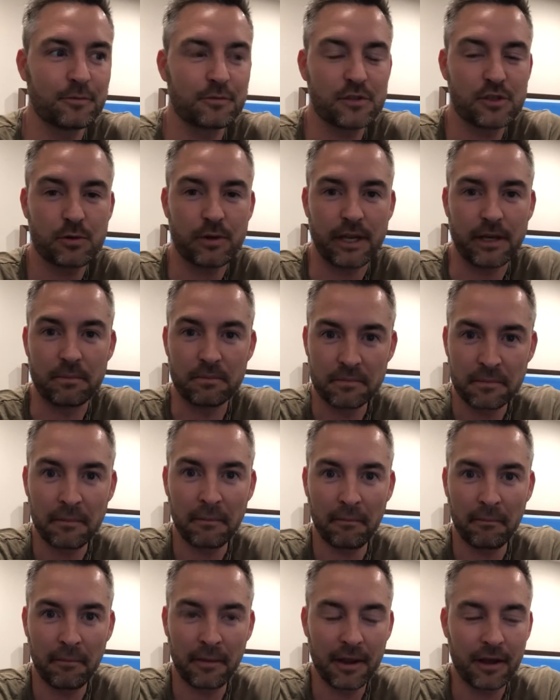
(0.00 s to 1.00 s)
Sweet.
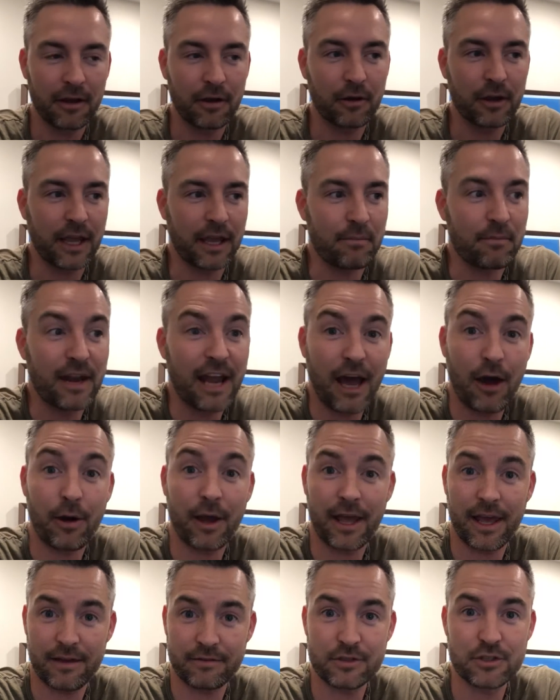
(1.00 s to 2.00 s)
Okay, now
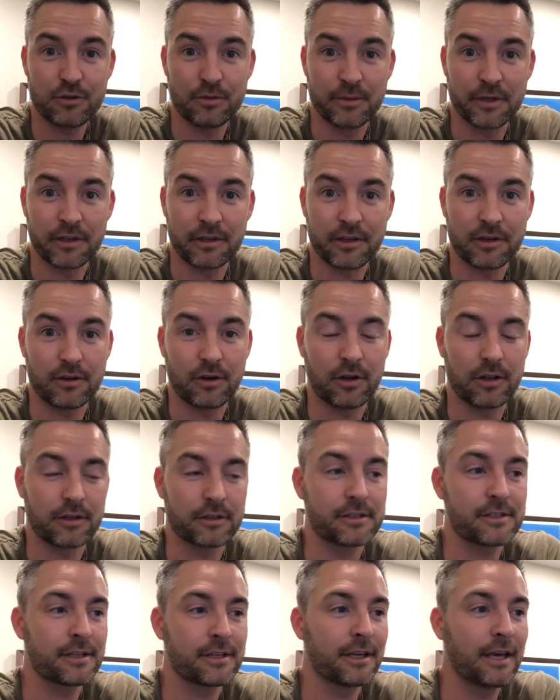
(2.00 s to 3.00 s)
I have $2 million.
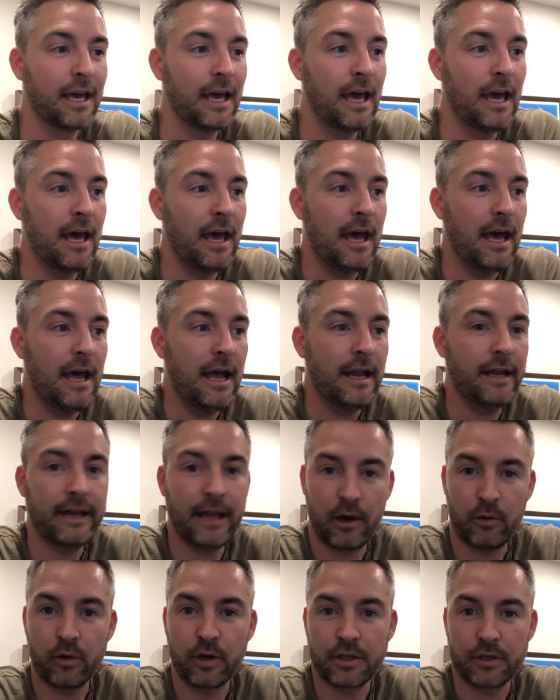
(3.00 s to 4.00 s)

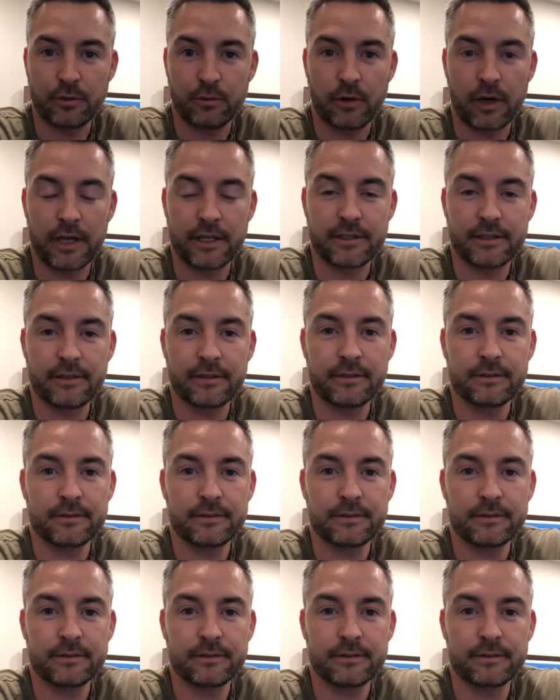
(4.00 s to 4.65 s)
Now what do you want?